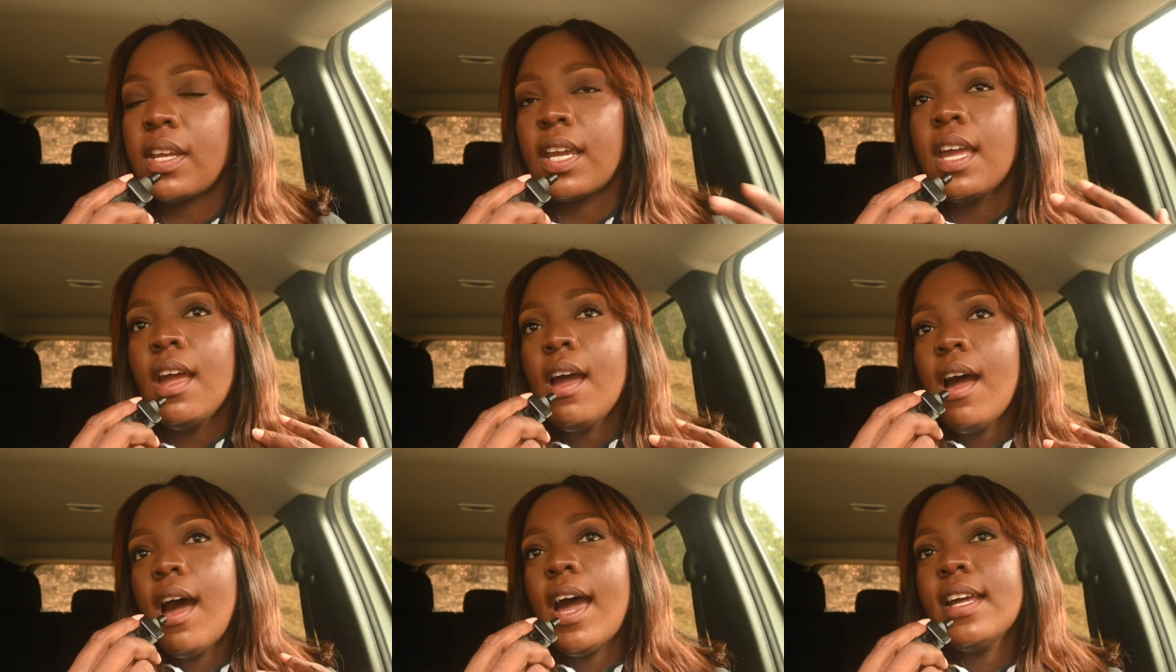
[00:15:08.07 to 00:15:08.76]
Like,
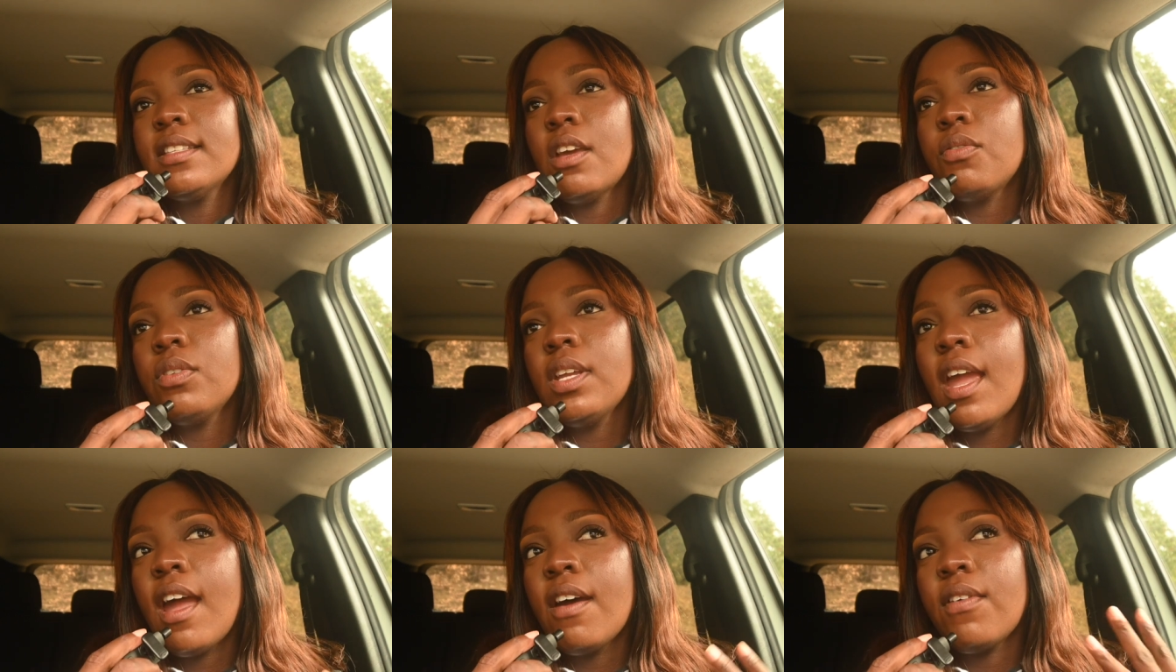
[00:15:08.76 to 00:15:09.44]
I
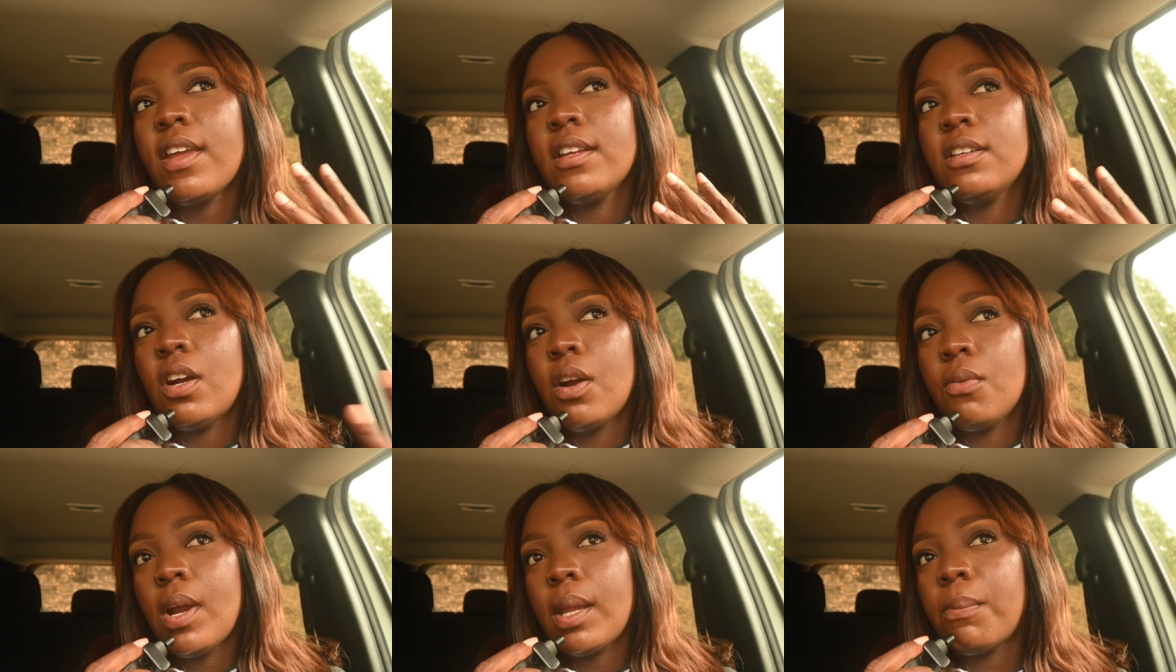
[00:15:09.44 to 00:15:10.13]
definitely have a
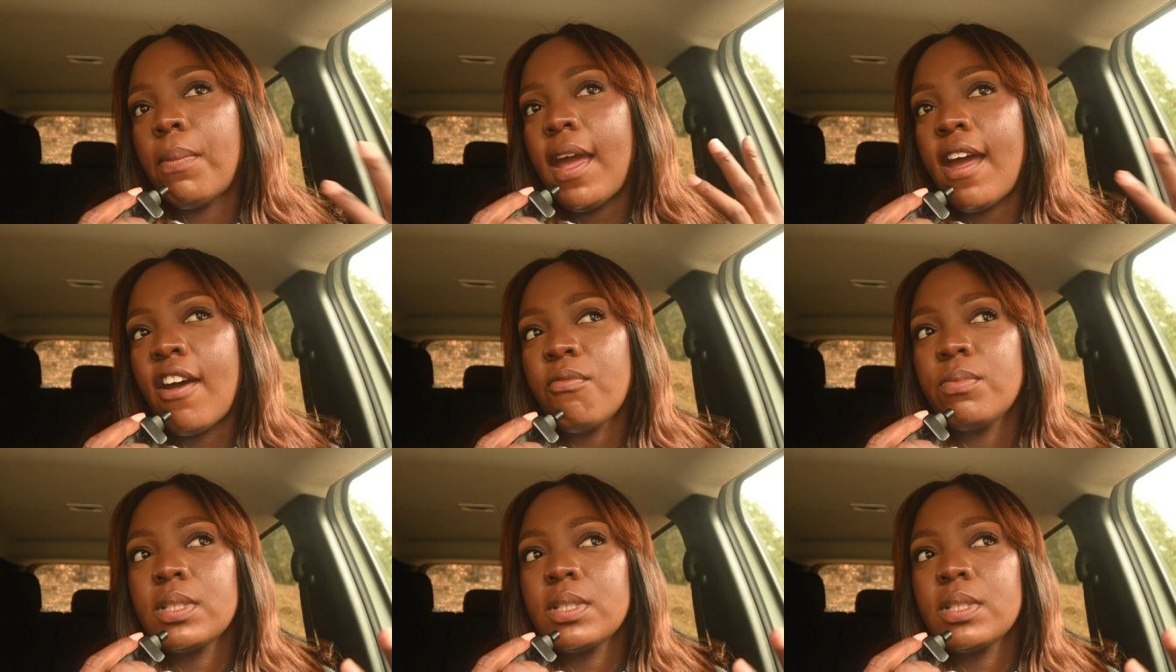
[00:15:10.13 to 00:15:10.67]
direct path,